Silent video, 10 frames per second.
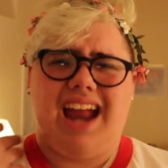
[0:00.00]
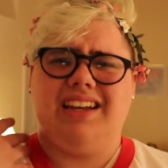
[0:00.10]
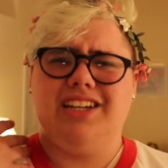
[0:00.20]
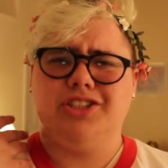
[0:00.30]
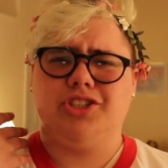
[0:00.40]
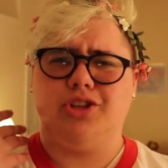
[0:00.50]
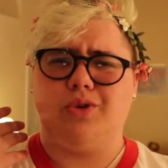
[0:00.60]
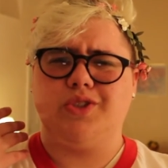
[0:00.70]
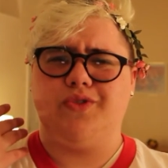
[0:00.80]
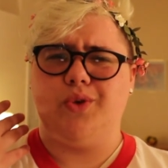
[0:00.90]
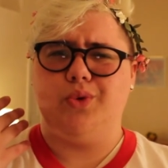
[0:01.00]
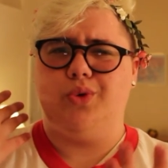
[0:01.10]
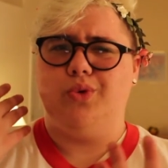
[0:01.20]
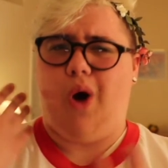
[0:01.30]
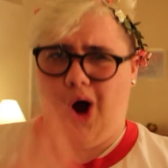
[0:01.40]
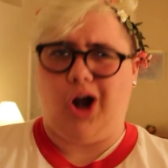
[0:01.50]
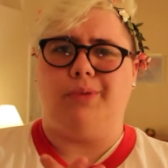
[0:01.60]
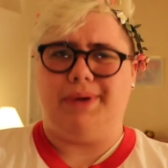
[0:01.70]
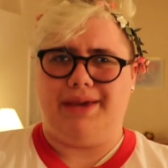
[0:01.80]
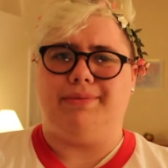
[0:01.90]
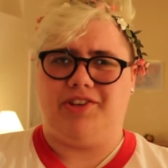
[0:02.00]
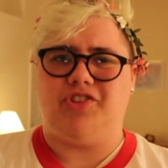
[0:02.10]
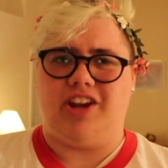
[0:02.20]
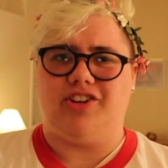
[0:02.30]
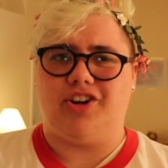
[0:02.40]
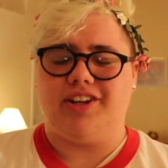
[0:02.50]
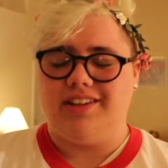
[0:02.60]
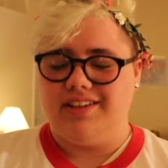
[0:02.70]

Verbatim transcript: And here's to those of you who are being misgendered.